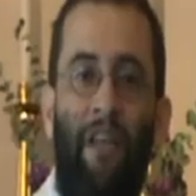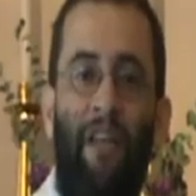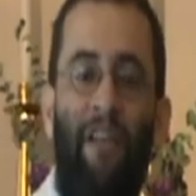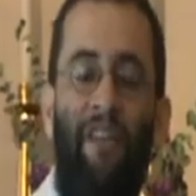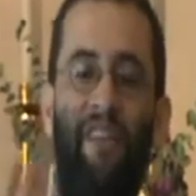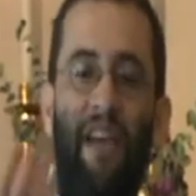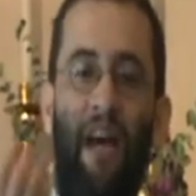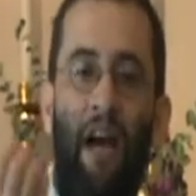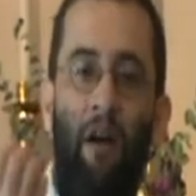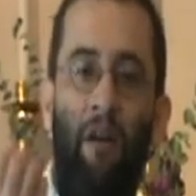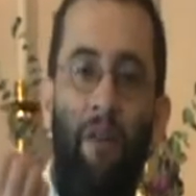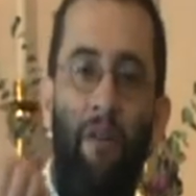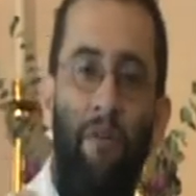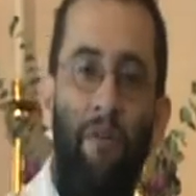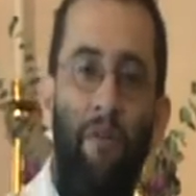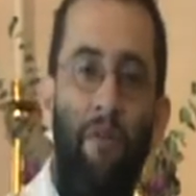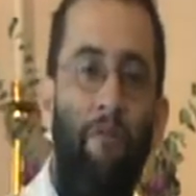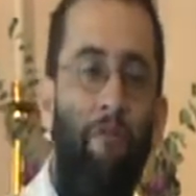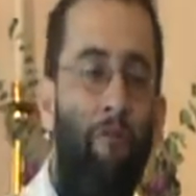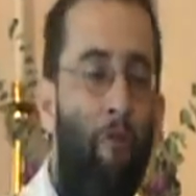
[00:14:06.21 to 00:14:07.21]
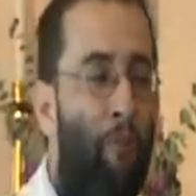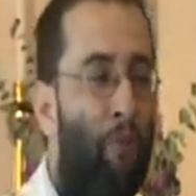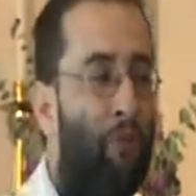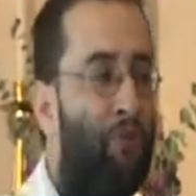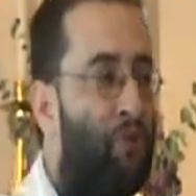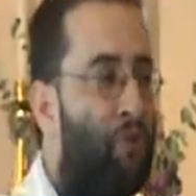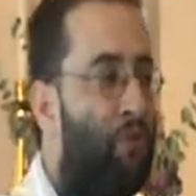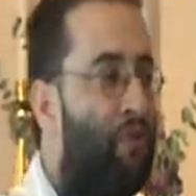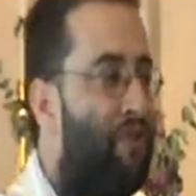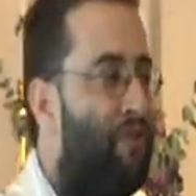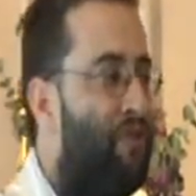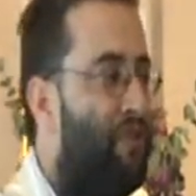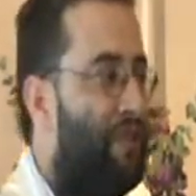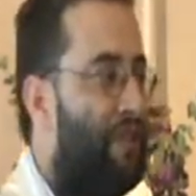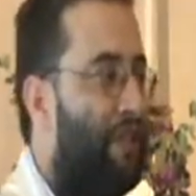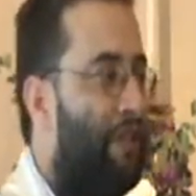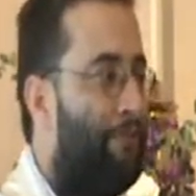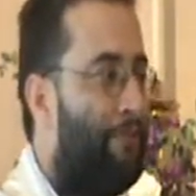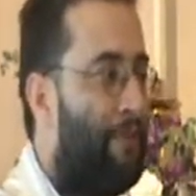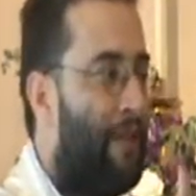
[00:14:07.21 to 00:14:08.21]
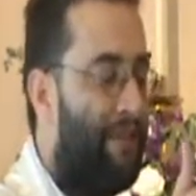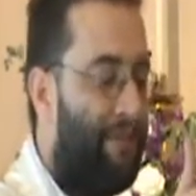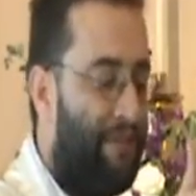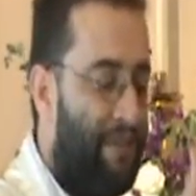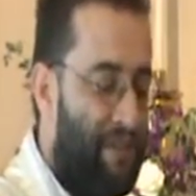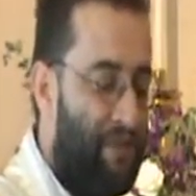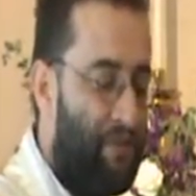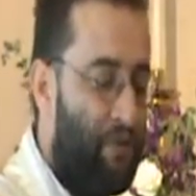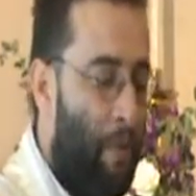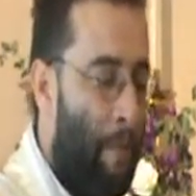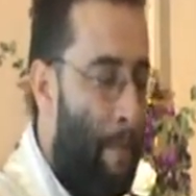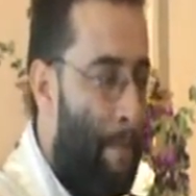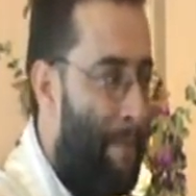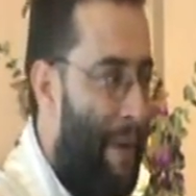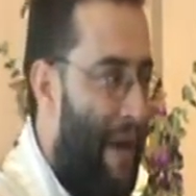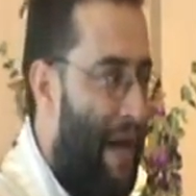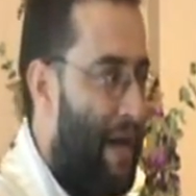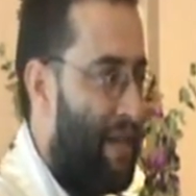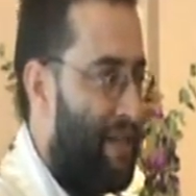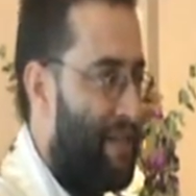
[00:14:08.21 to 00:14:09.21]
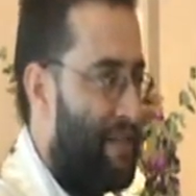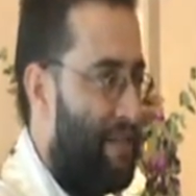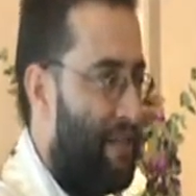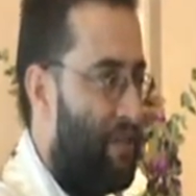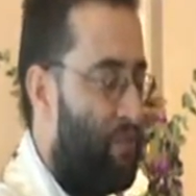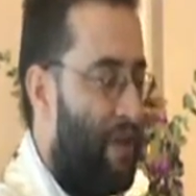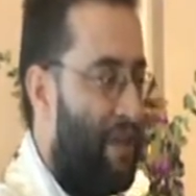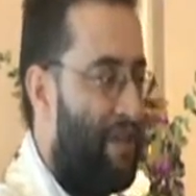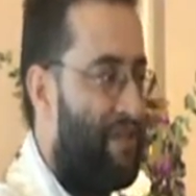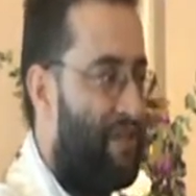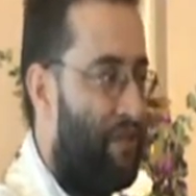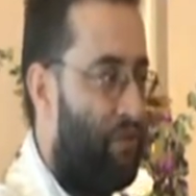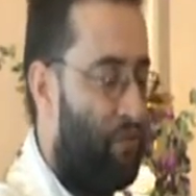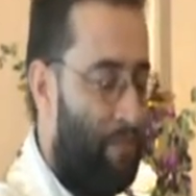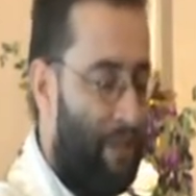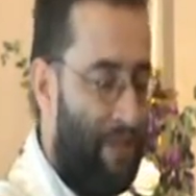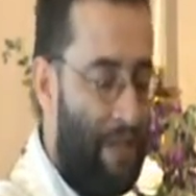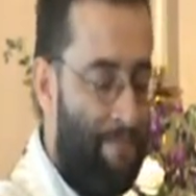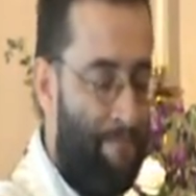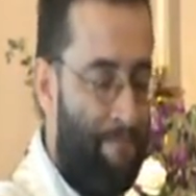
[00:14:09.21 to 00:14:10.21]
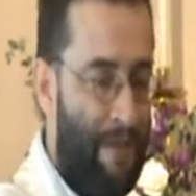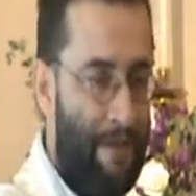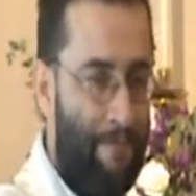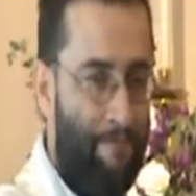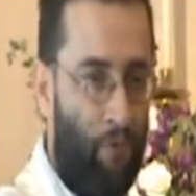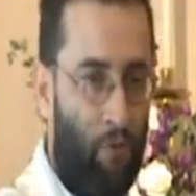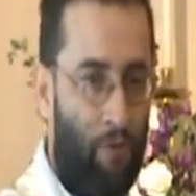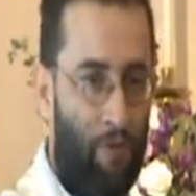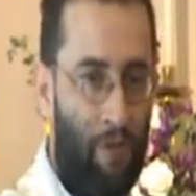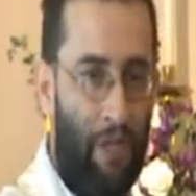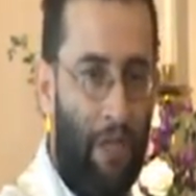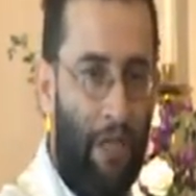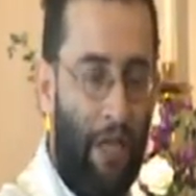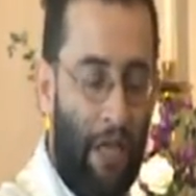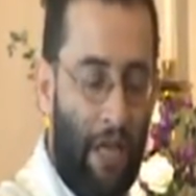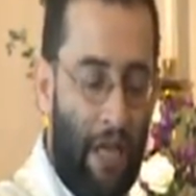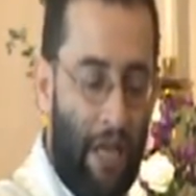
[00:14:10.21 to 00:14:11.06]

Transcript: It's our year of opportunity. If we let this year pass, that's why I said to many people,